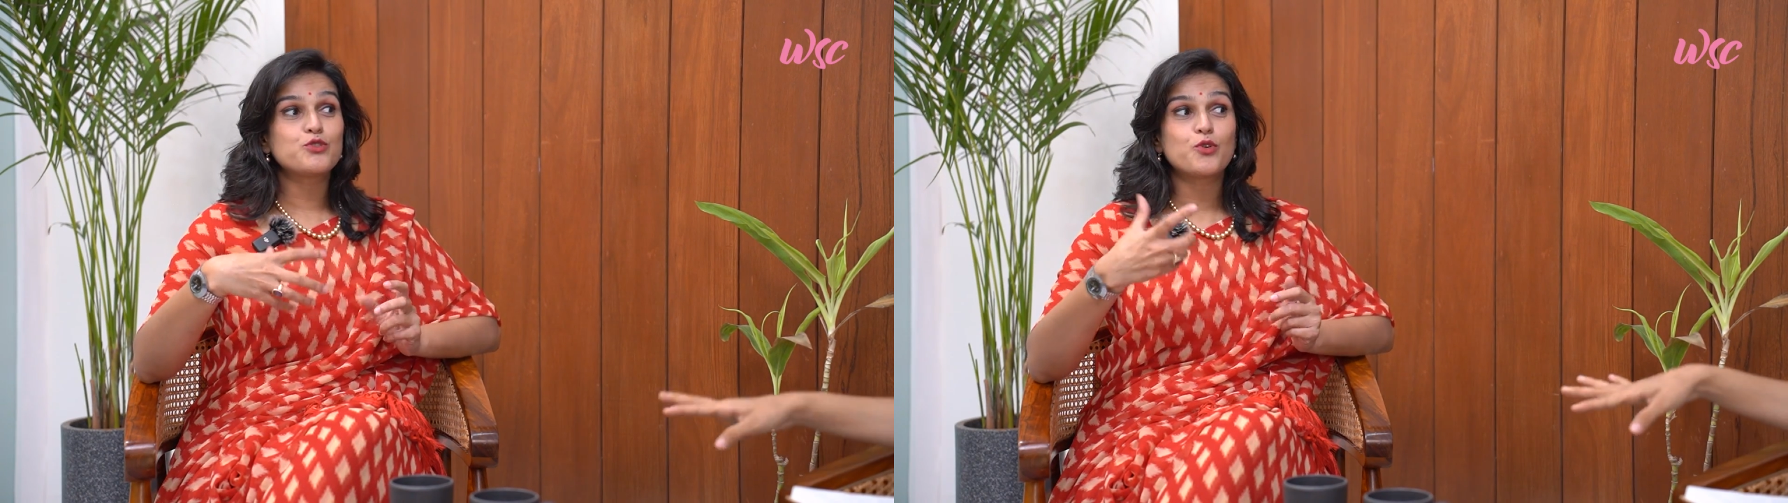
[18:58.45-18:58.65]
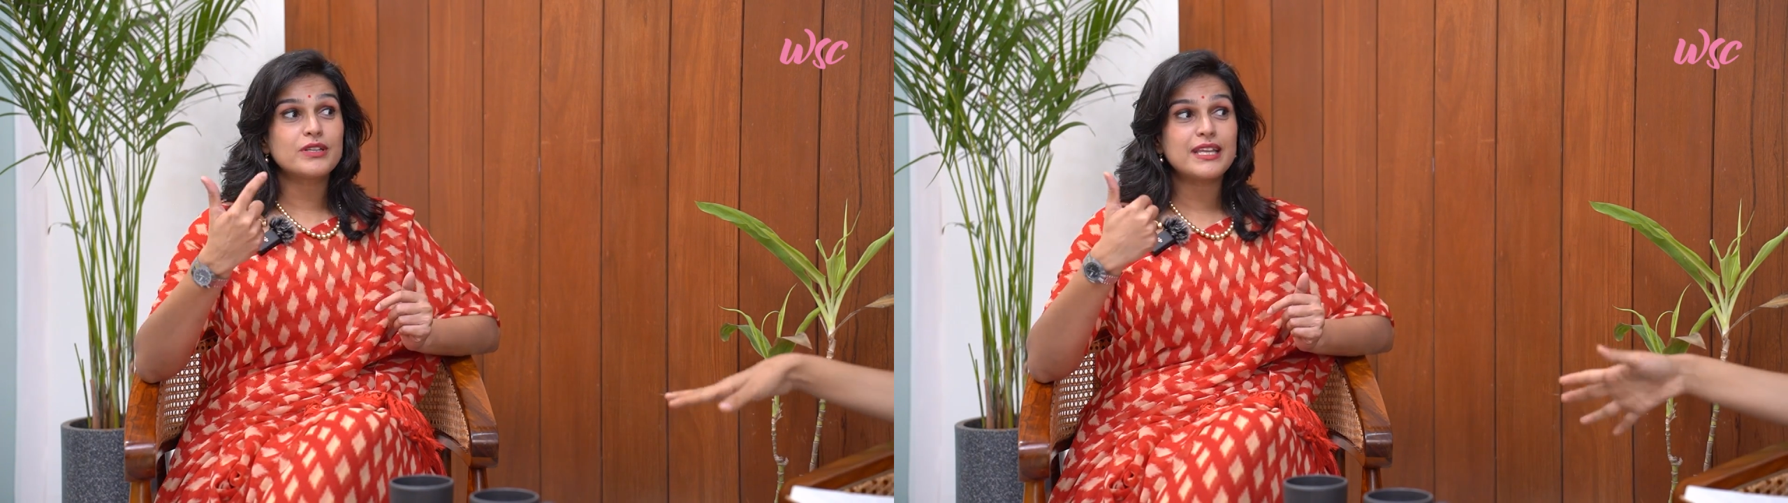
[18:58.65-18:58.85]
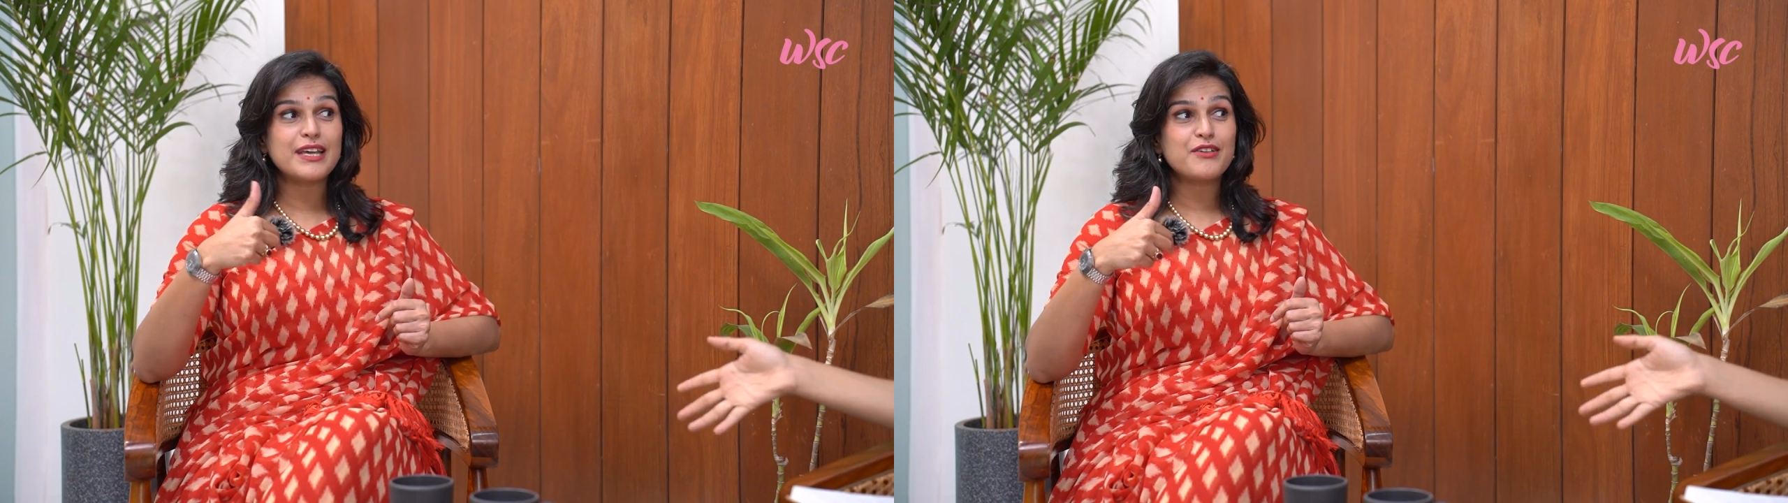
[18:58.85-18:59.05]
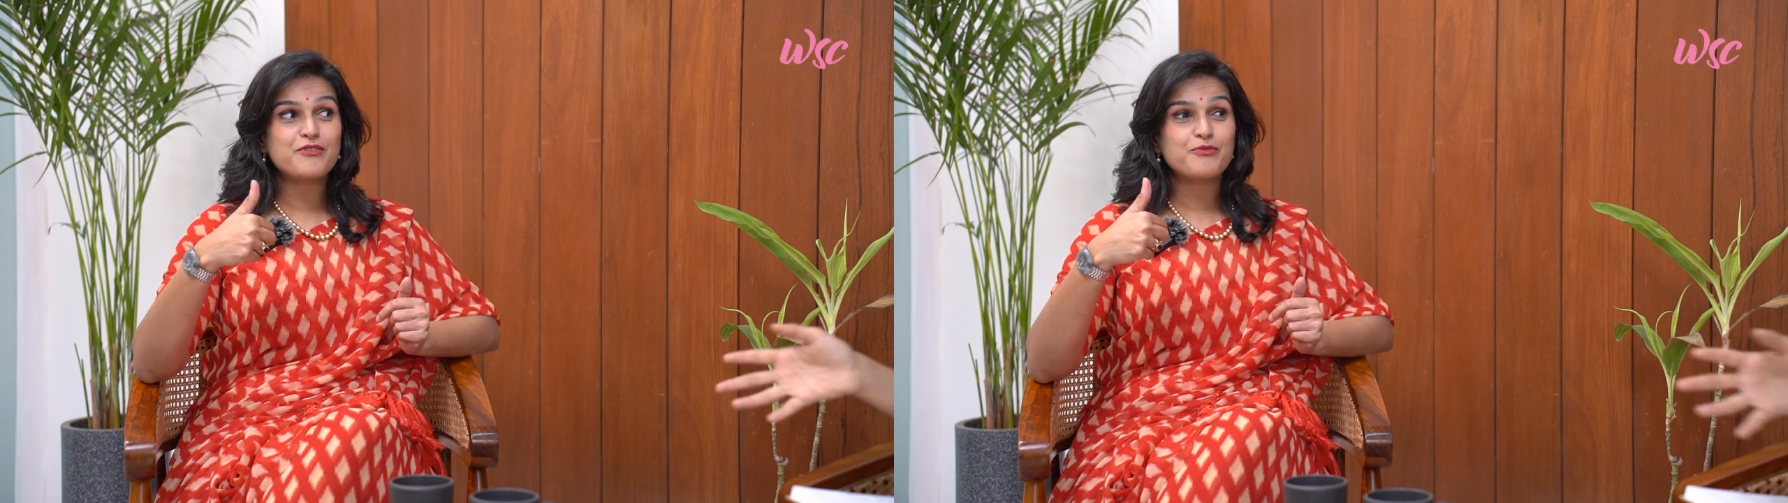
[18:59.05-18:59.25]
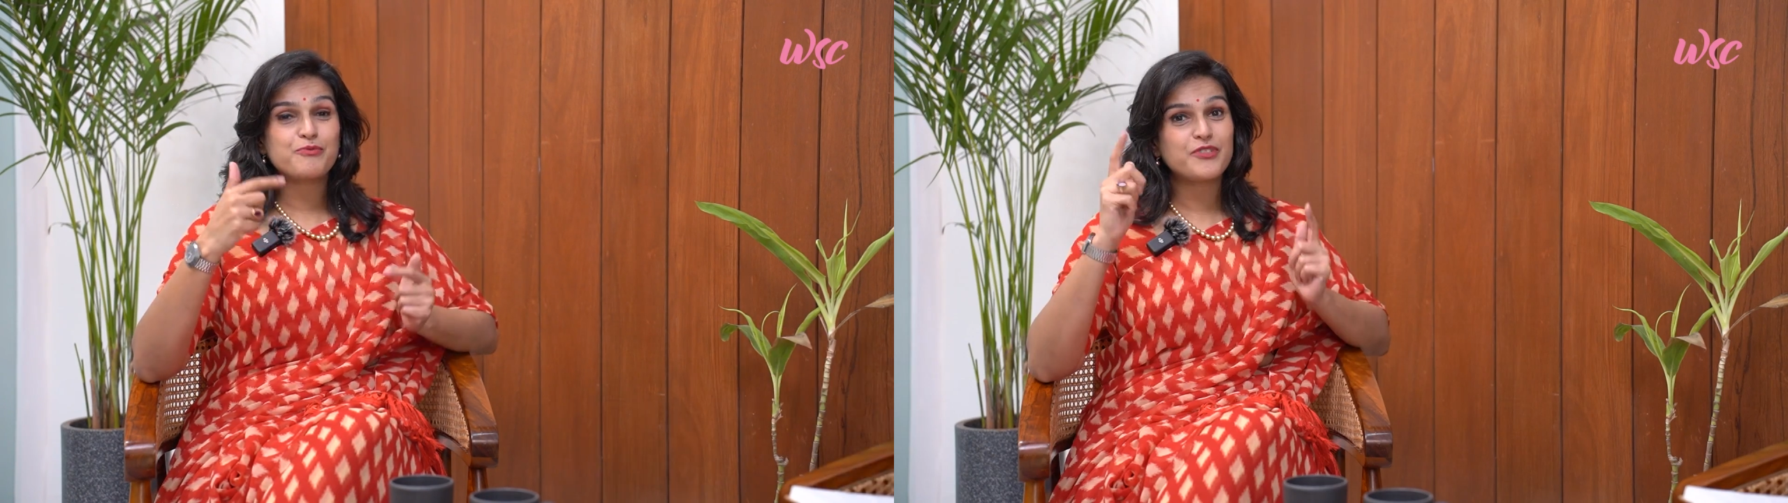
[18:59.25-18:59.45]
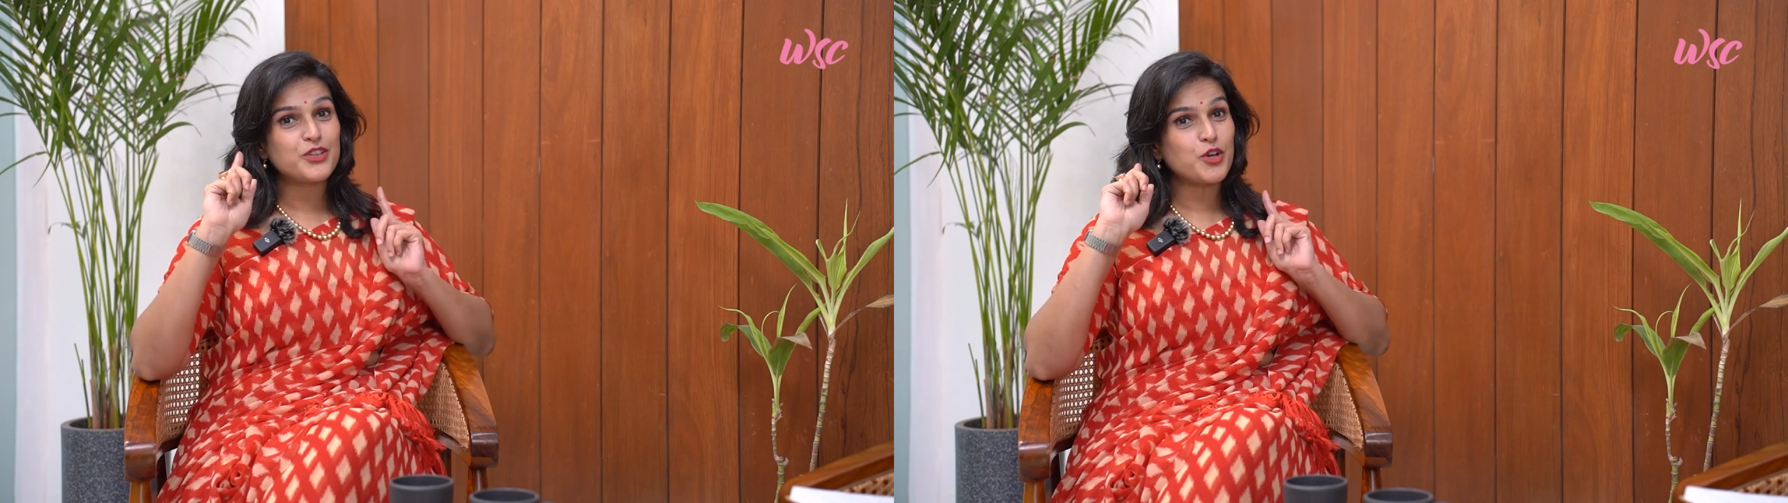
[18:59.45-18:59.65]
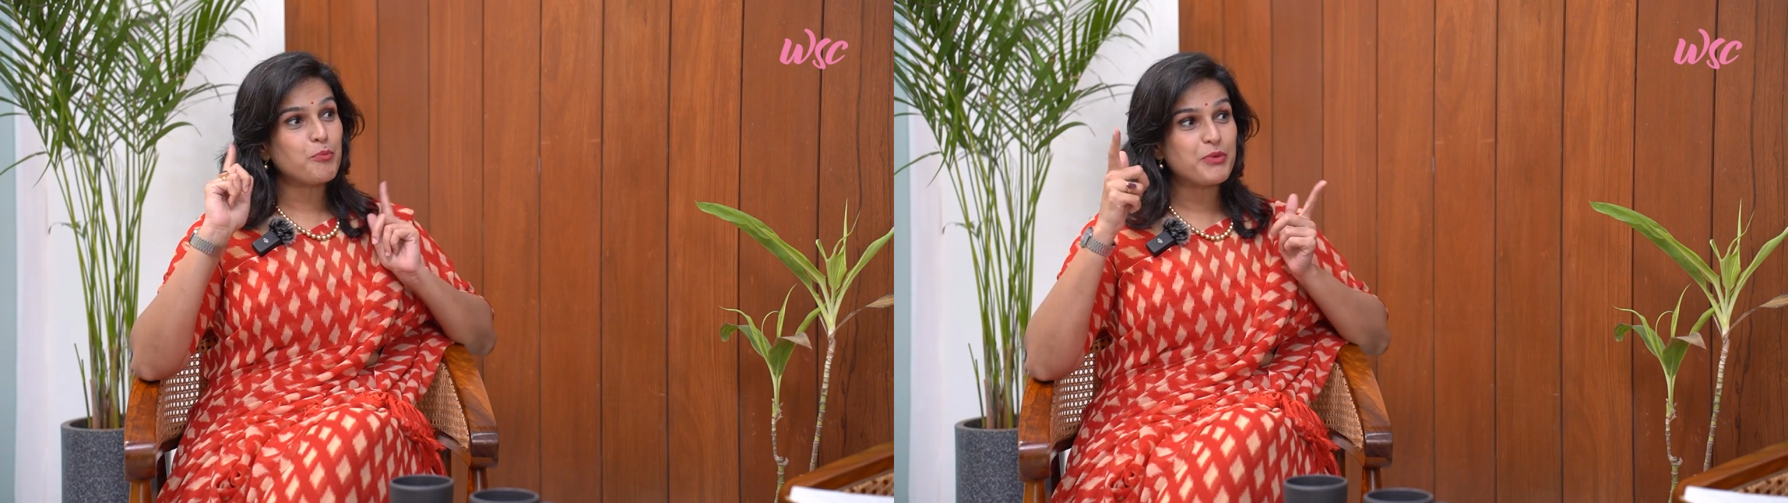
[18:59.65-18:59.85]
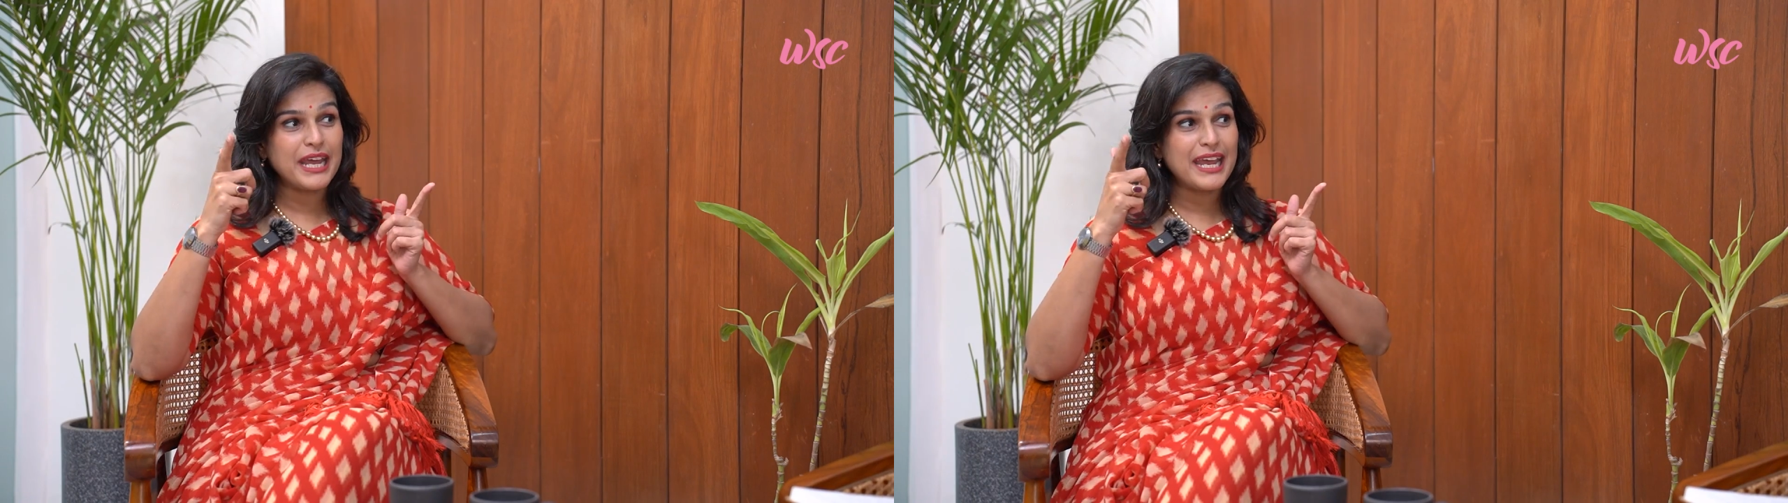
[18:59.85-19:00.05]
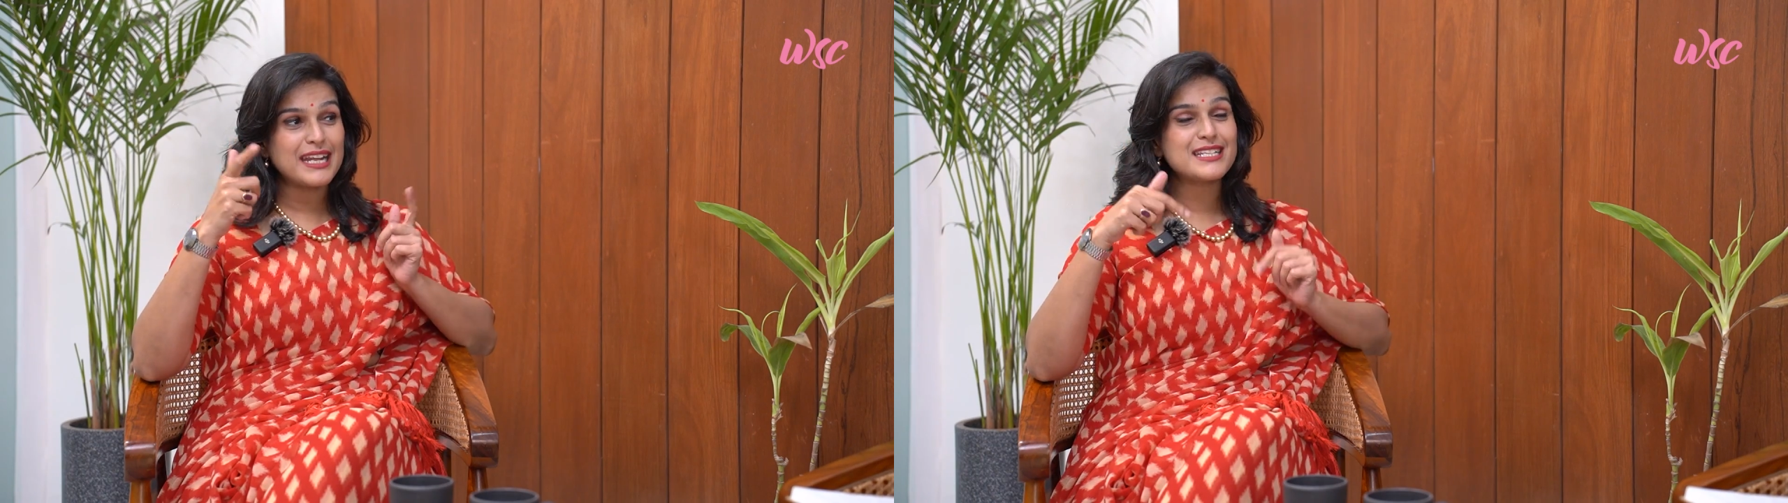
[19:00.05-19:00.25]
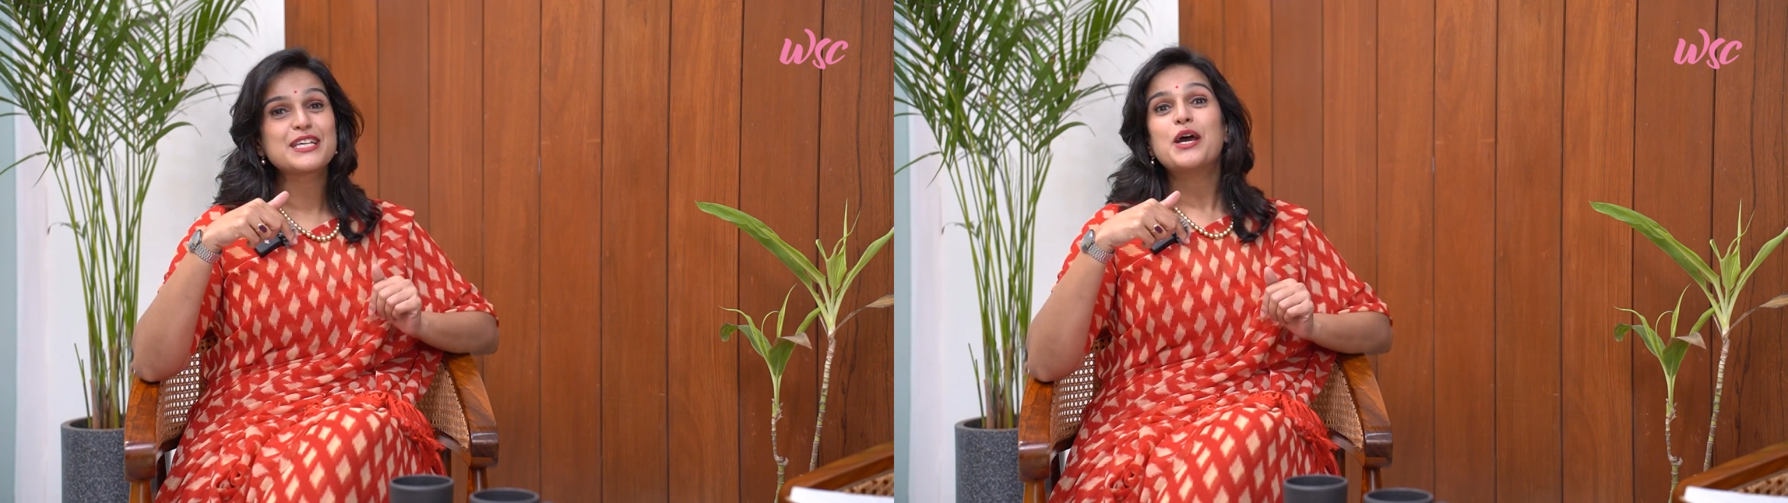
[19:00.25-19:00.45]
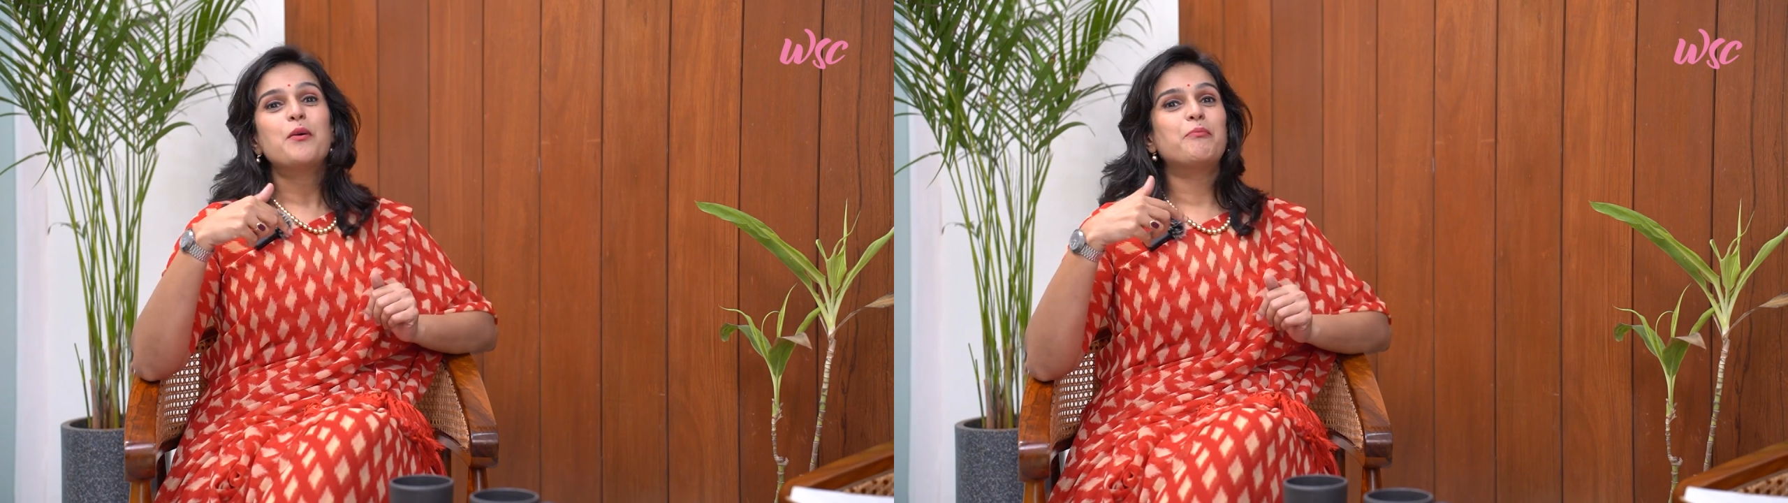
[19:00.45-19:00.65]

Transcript: you don't think with your brains,